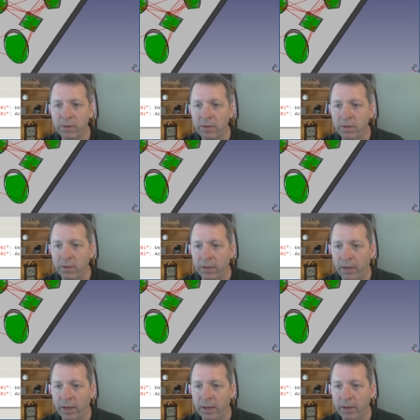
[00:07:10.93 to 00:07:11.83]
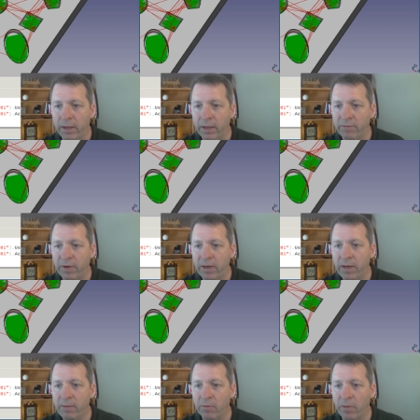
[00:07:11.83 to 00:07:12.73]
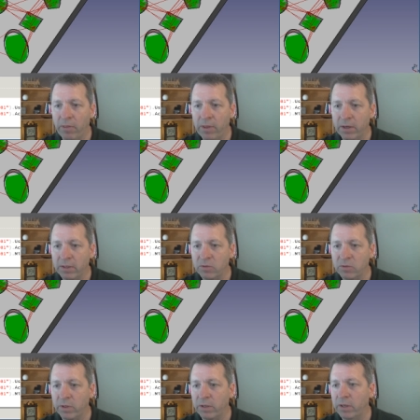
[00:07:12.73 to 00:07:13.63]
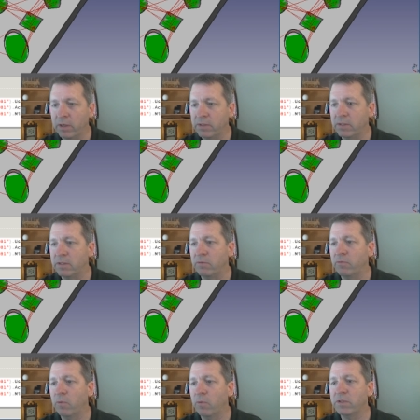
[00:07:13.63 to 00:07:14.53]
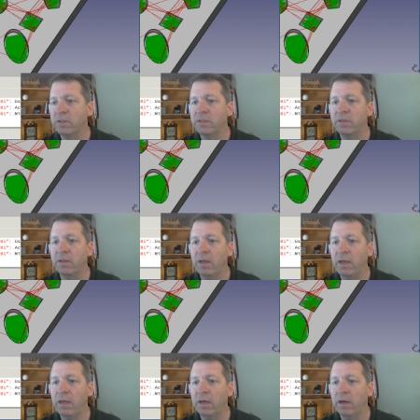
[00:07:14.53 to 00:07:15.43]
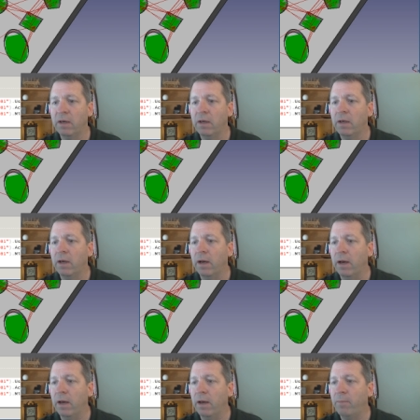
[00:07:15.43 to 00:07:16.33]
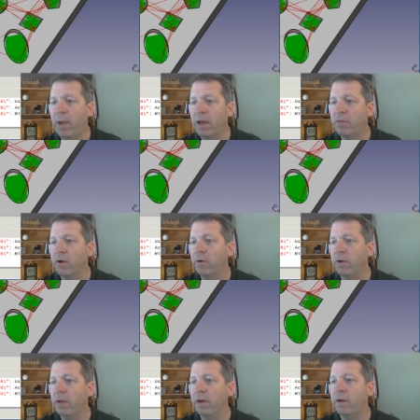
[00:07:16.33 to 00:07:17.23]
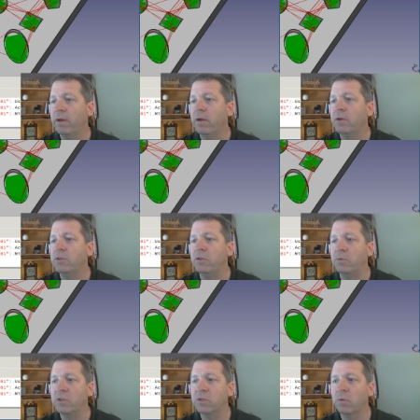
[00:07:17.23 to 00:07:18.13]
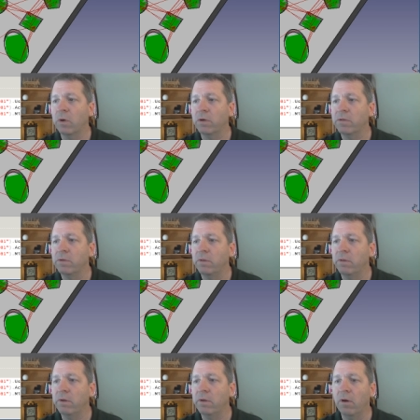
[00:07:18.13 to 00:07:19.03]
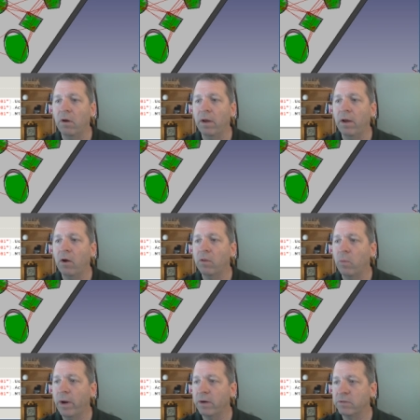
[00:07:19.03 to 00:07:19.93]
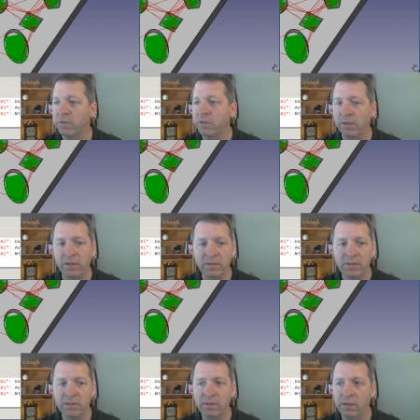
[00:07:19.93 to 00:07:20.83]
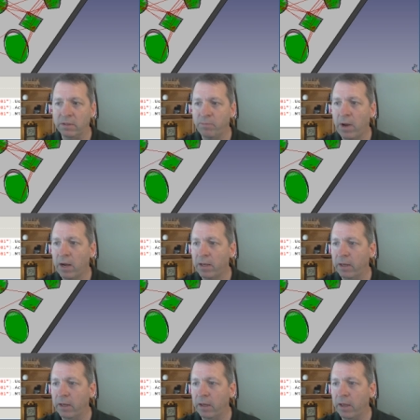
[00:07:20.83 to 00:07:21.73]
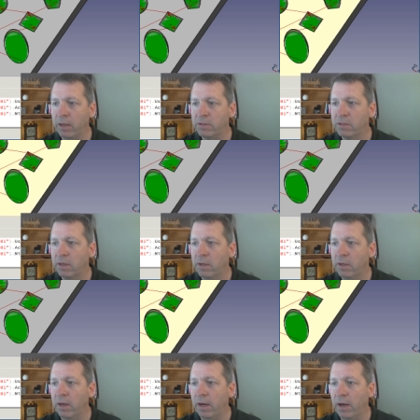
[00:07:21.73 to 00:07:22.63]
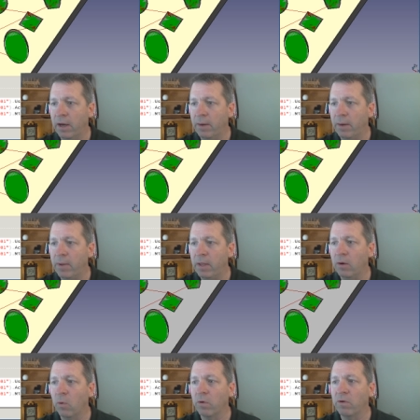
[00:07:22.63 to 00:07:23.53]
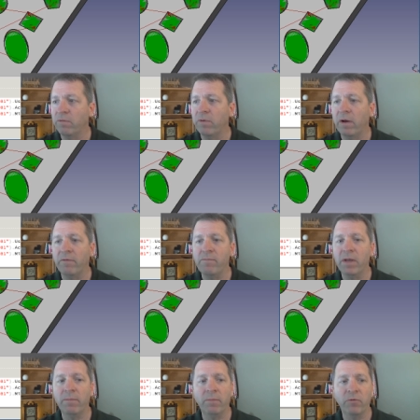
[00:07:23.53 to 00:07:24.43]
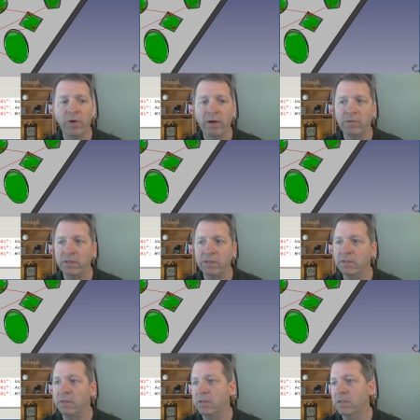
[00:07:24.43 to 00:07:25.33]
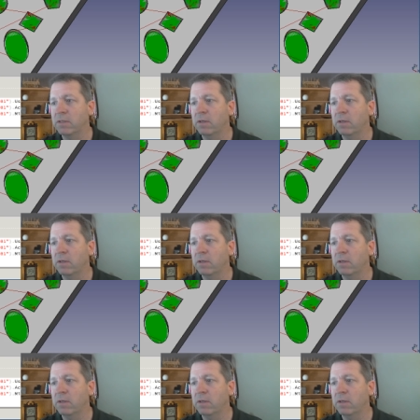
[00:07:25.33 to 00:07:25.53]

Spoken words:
And if I enable this, what it does is it forces the path area to sort all the wires that it's pocketing against in order of minimum travel distance.